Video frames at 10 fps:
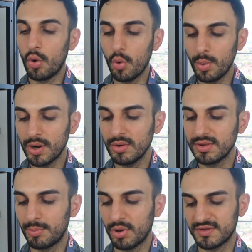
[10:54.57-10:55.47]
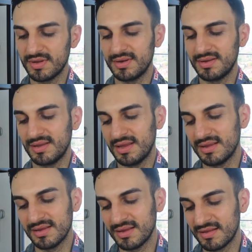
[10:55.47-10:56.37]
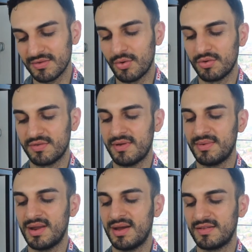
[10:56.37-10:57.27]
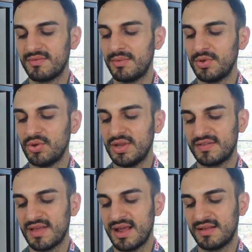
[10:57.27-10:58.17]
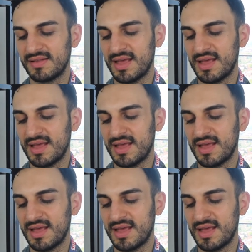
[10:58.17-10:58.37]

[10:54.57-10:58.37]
Overall, the bottle is also very nice, very unisex,